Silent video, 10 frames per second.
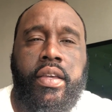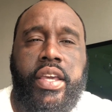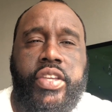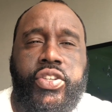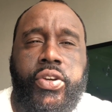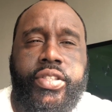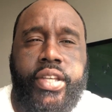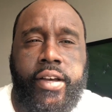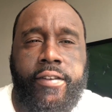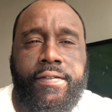Get
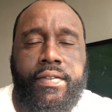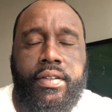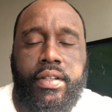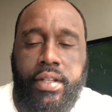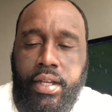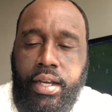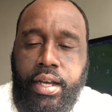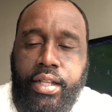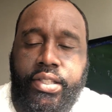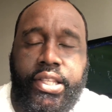yourself
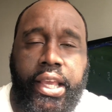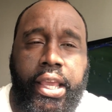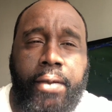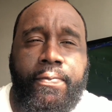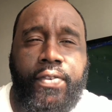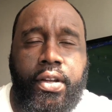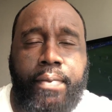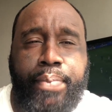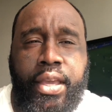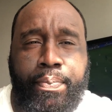a team full
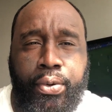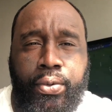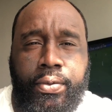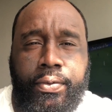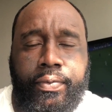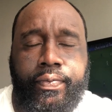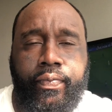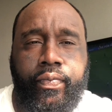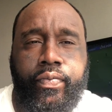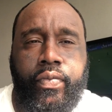of
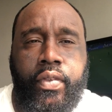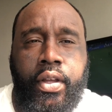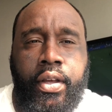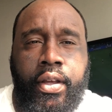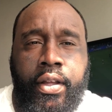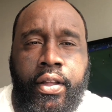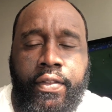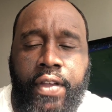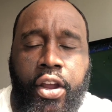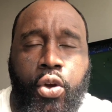people
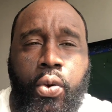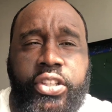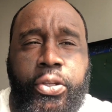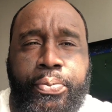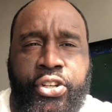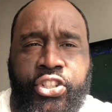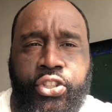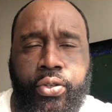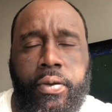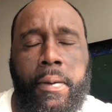that are going to push you.